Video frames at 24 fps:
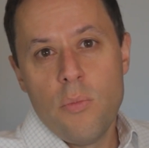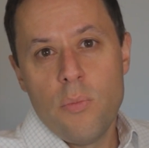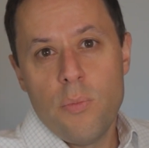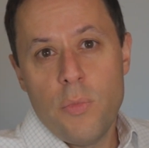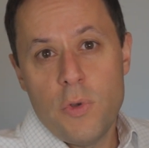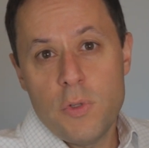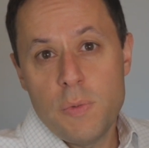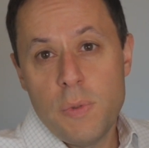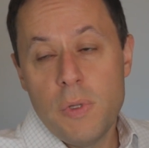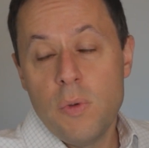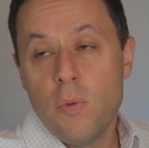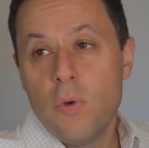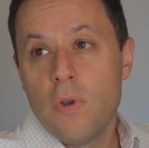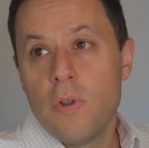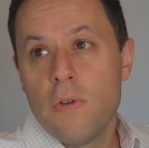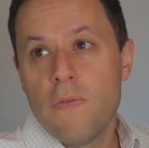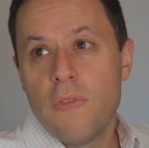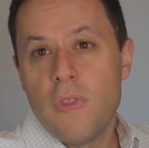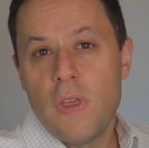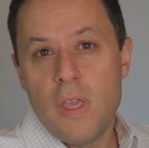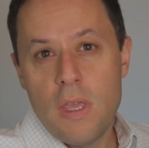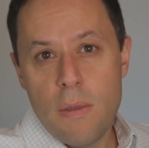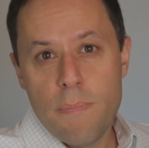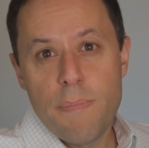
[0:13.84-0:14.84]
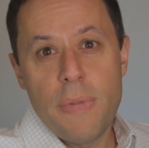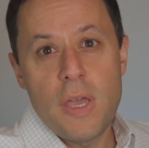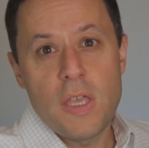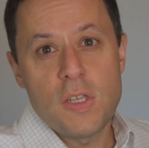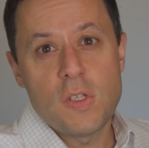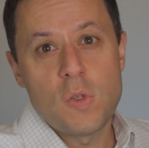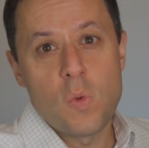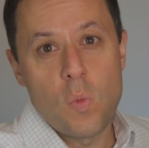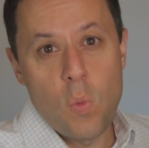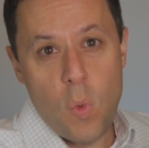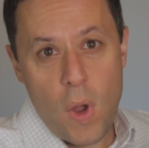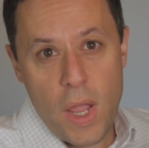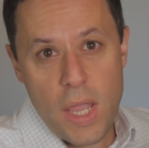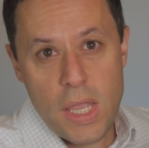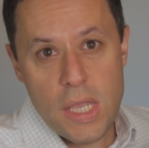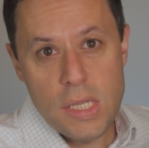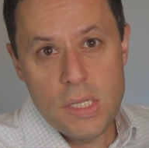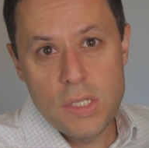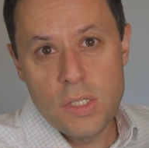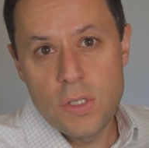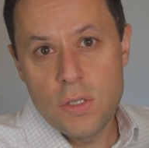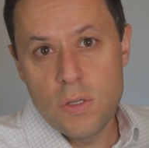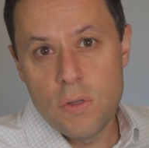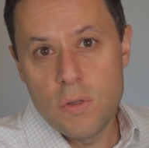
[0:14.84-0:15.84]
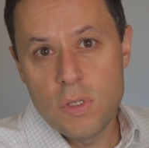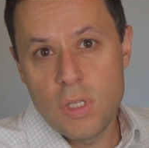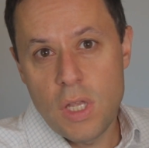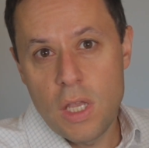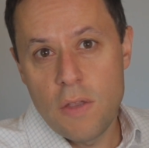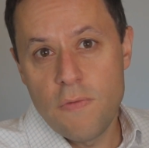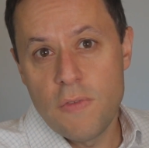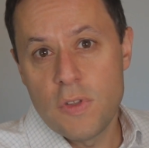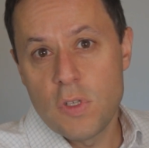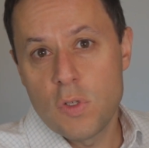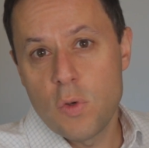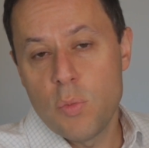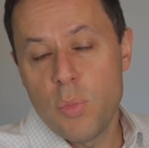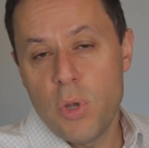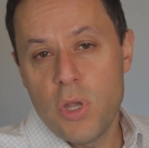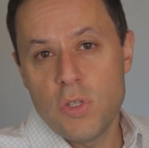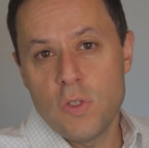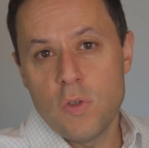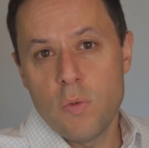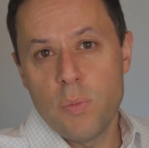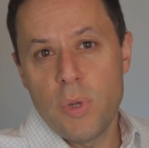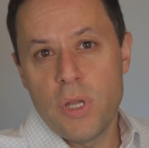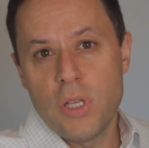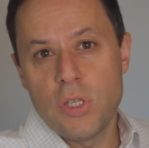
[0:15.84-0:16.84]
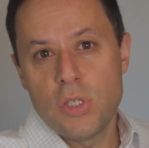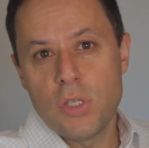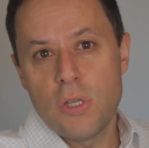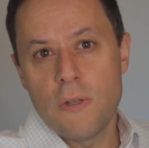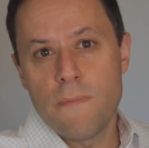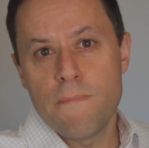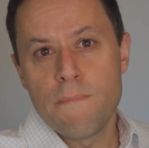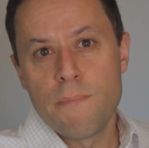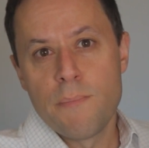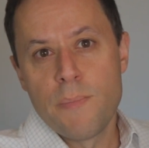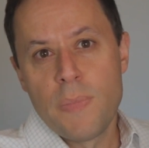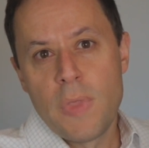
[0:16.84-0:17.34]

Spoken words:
possibly one of the best ways to save into a personal pension.